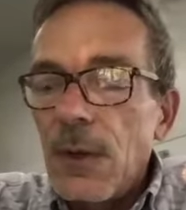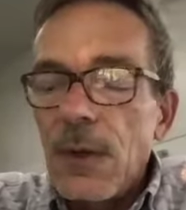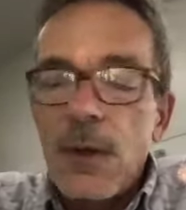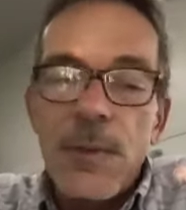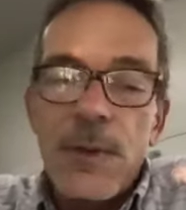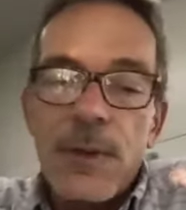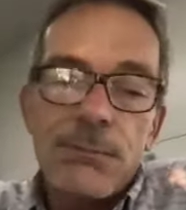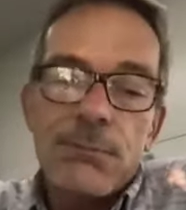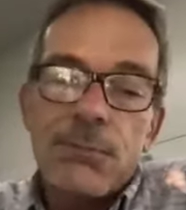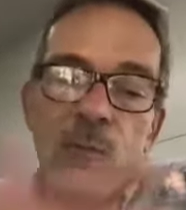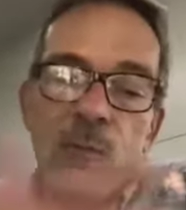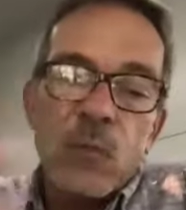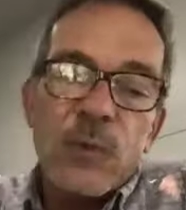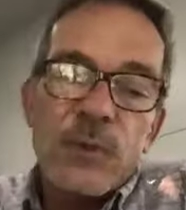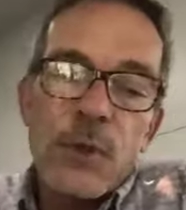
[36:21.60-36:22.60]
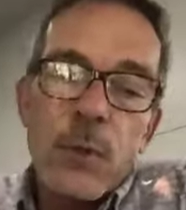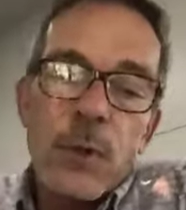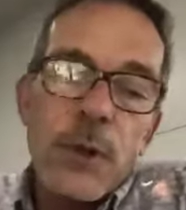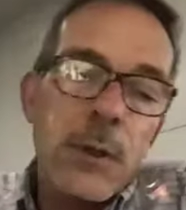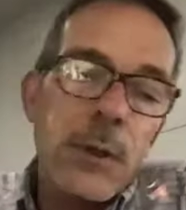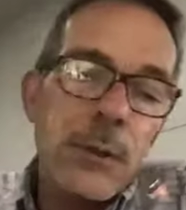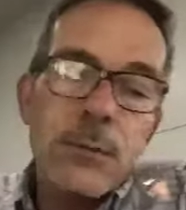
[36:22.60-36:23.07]
about what's going
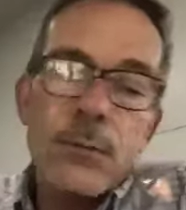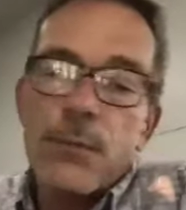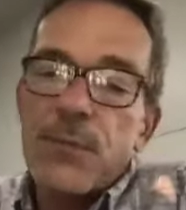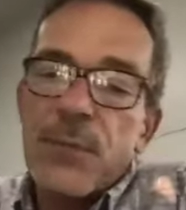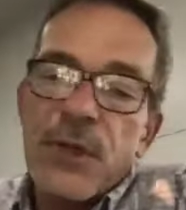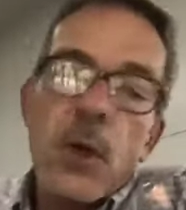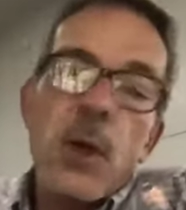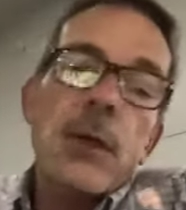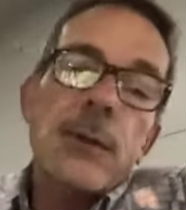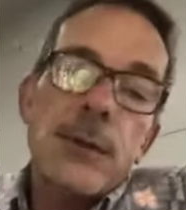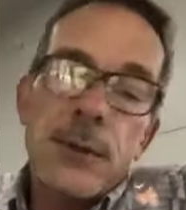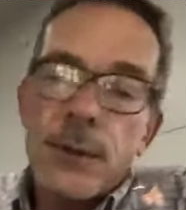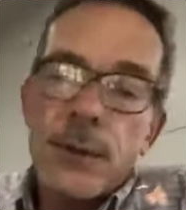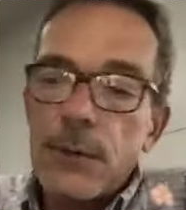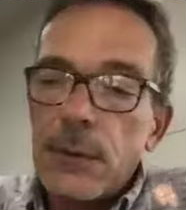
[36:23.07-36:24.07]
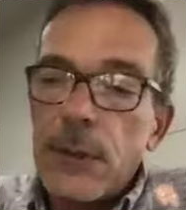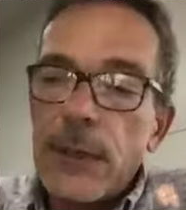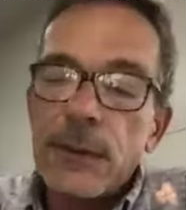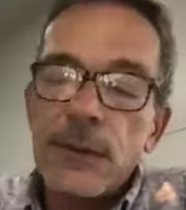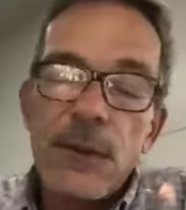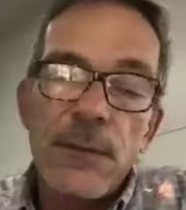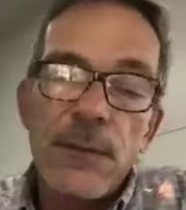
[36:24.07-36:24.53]
on beyond
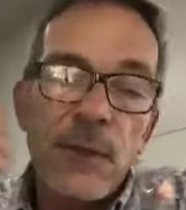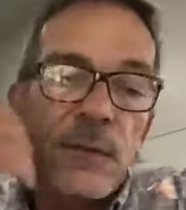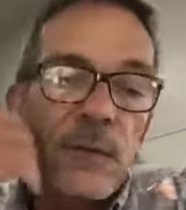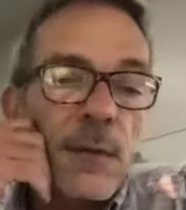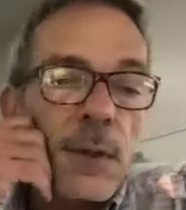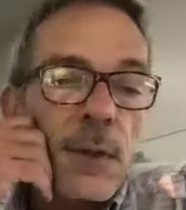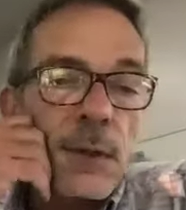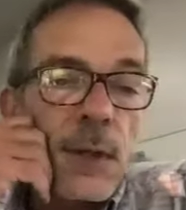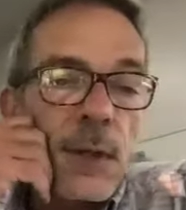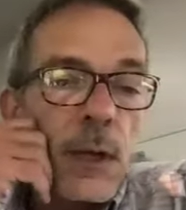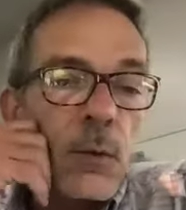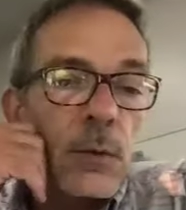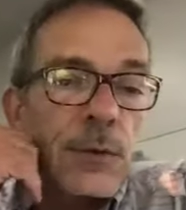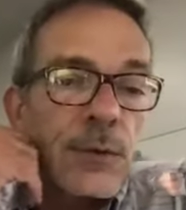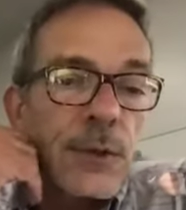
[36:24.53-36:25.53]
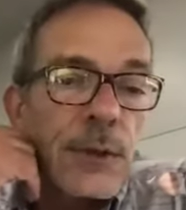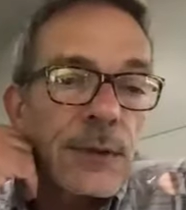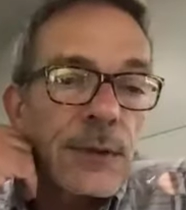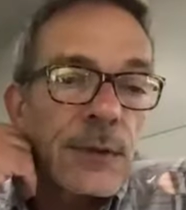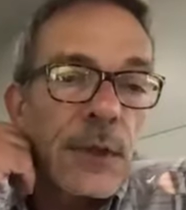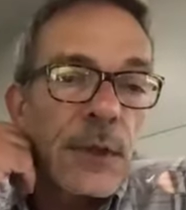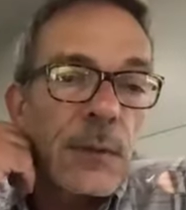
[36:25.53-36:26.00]
academics and how we're trying
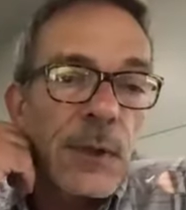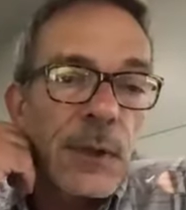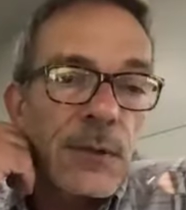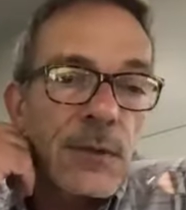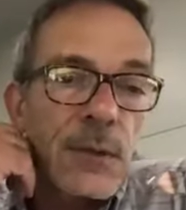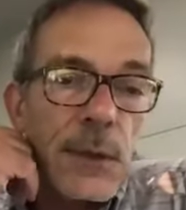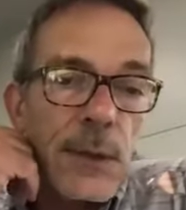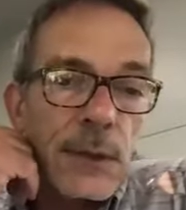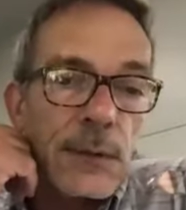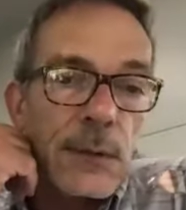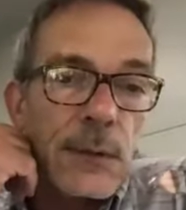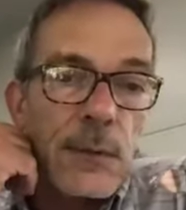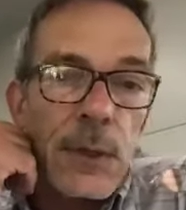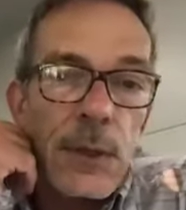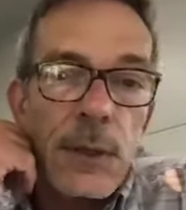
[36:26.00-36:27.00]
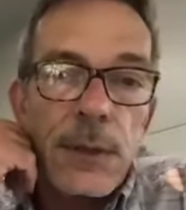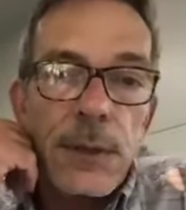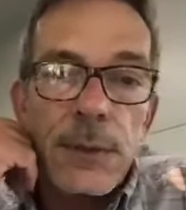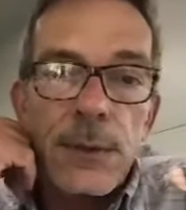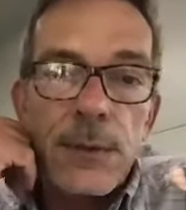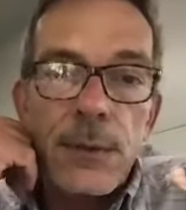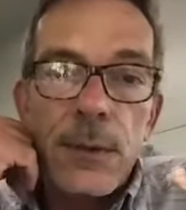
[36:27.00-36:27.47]
to keep kids connected. And I
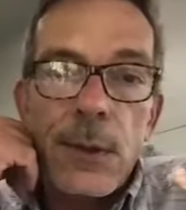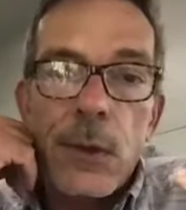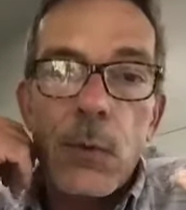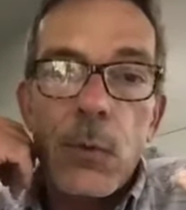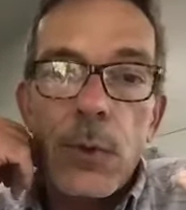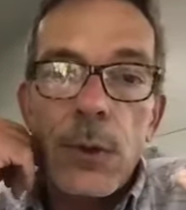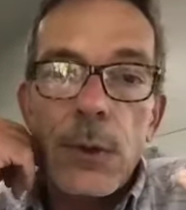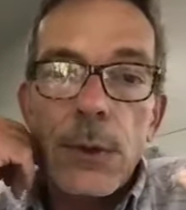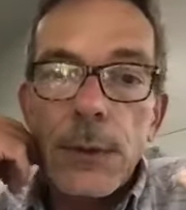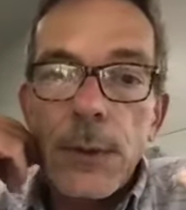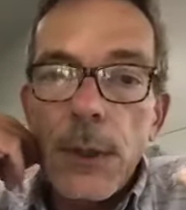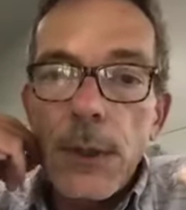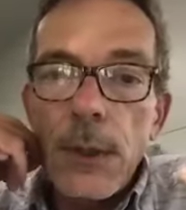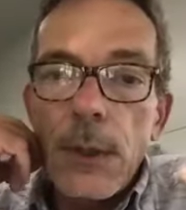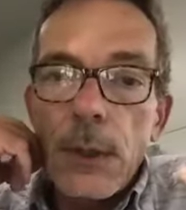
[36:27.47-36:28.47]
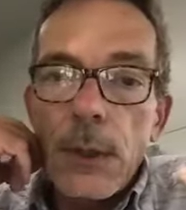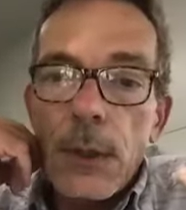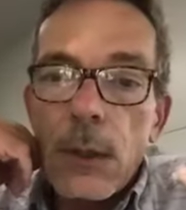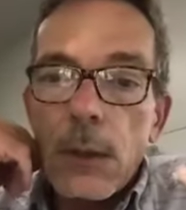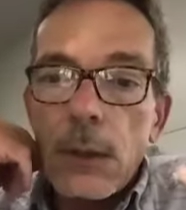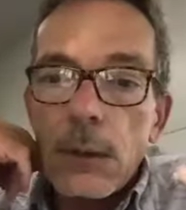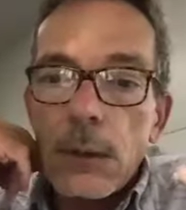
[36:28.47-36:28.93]
know that Greer
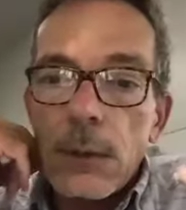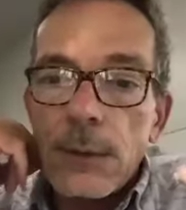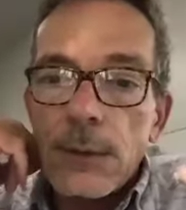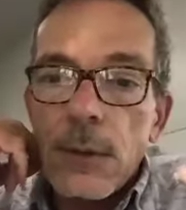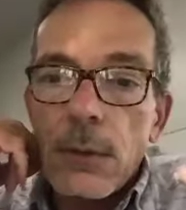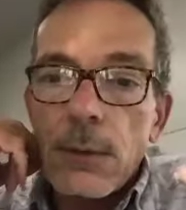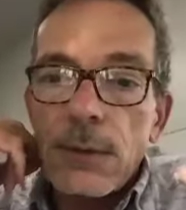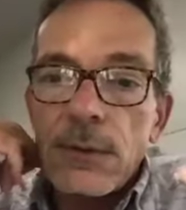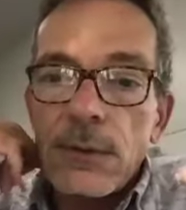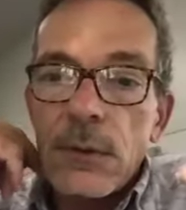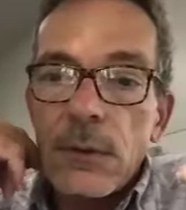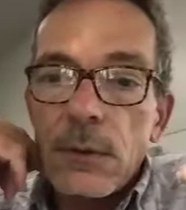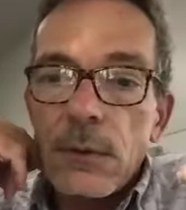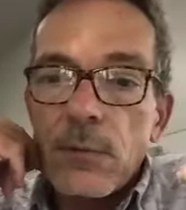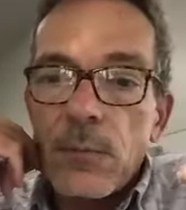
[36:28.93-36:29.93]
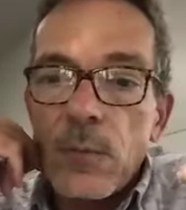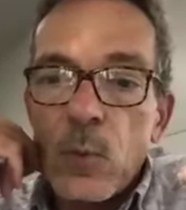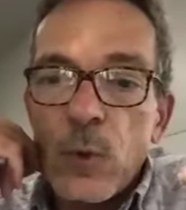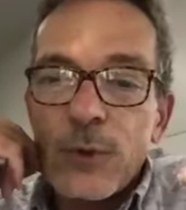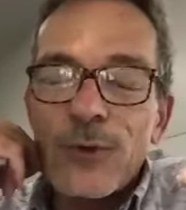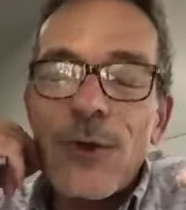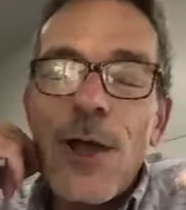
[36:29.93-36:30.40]
is going to
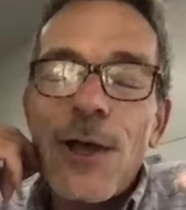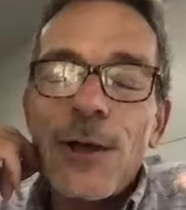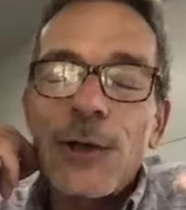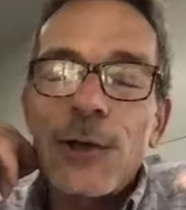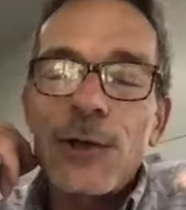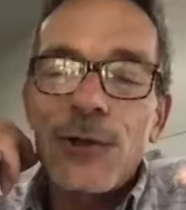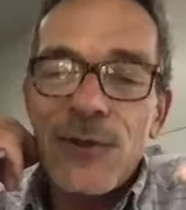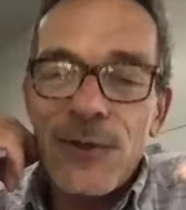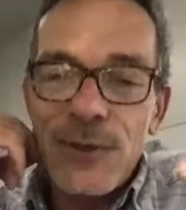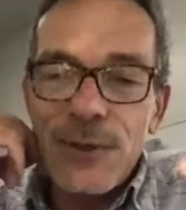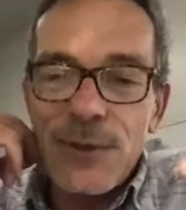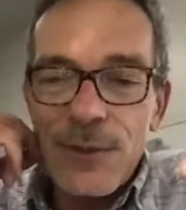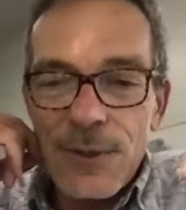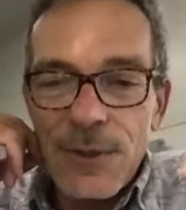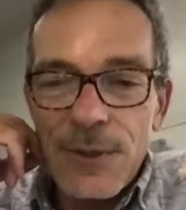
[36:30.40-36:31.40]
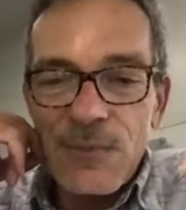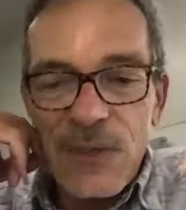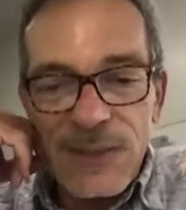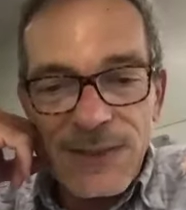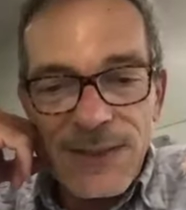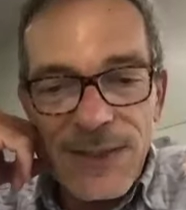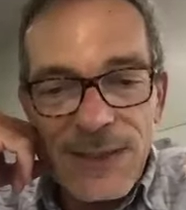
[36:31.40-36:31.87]
work tirelessly on
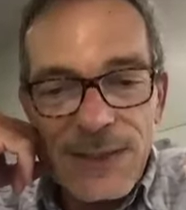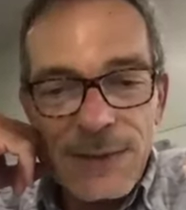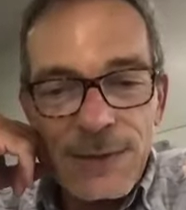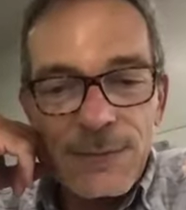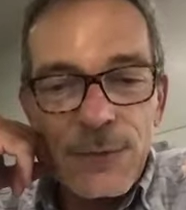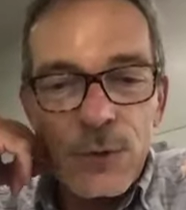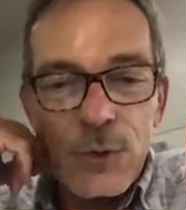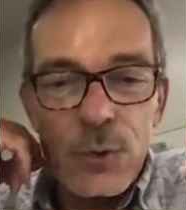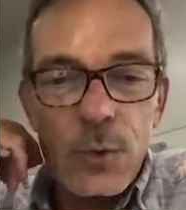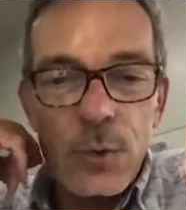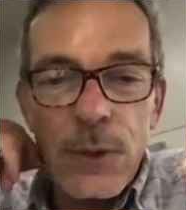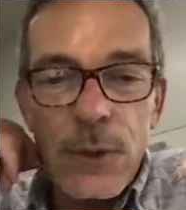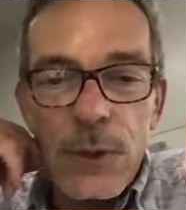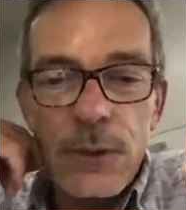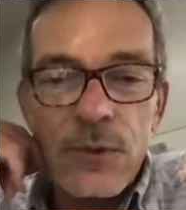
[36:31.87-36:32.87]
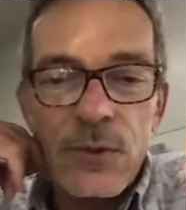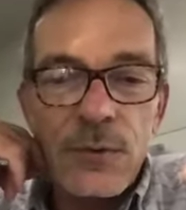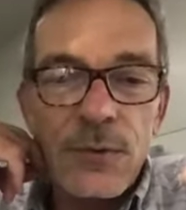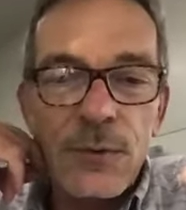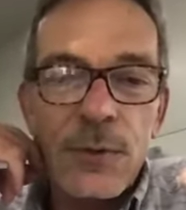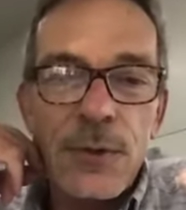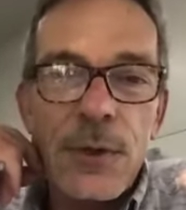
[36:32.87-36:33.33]
maintaining a virtual
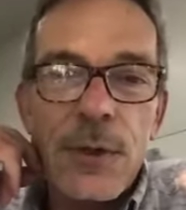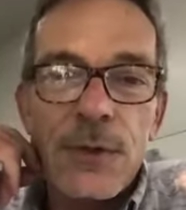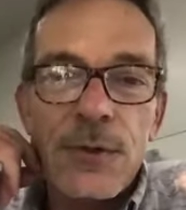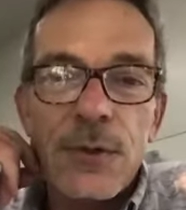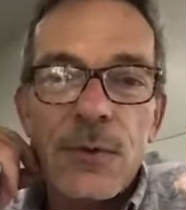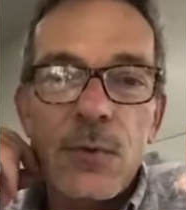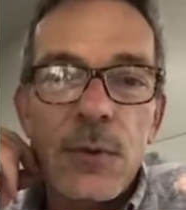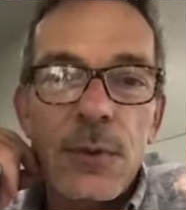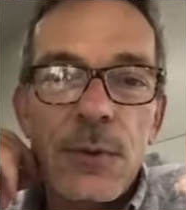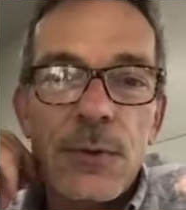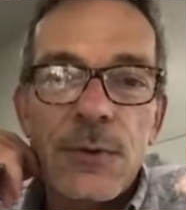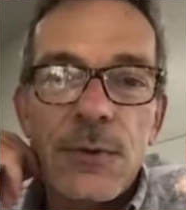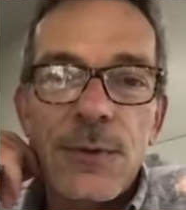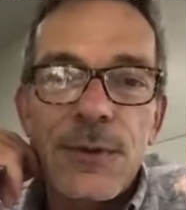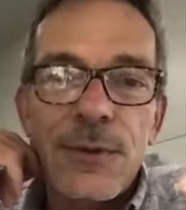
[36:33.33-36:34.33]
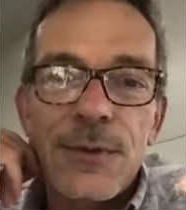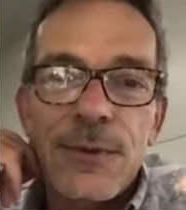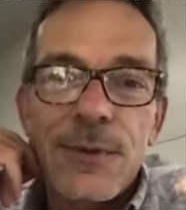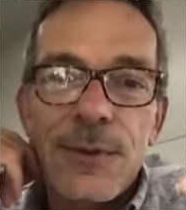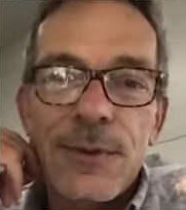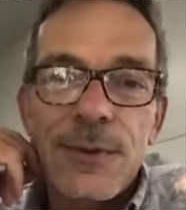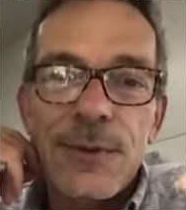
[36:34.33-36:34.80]
connection with our students
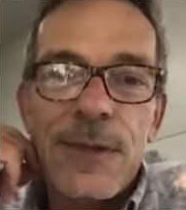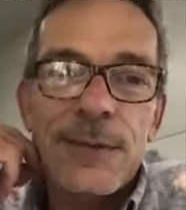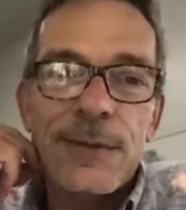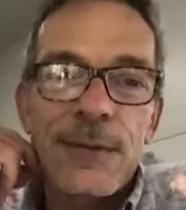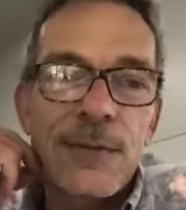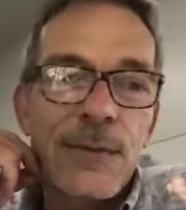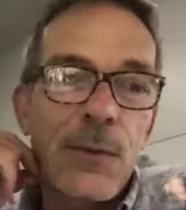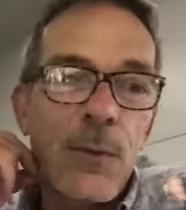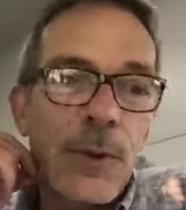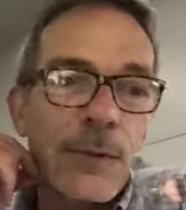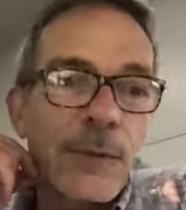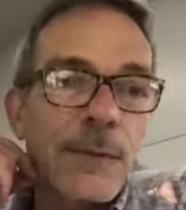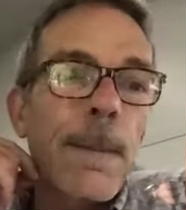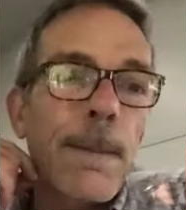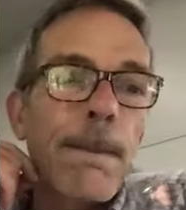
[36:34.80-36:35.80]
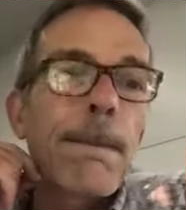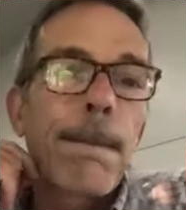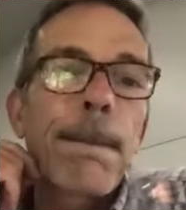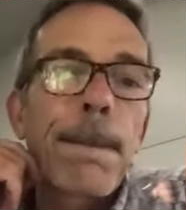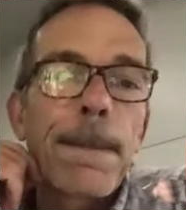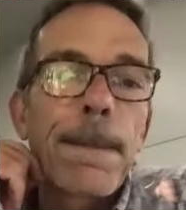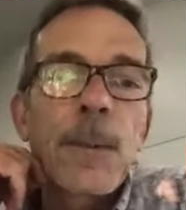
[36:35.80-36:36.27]
activity-wise,
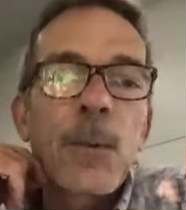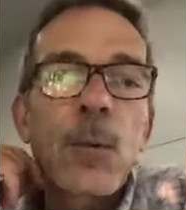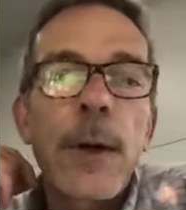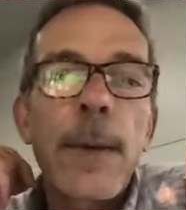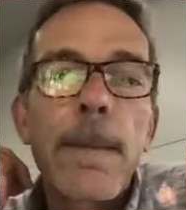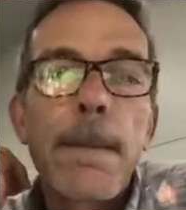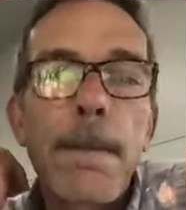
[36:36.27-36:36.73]
right?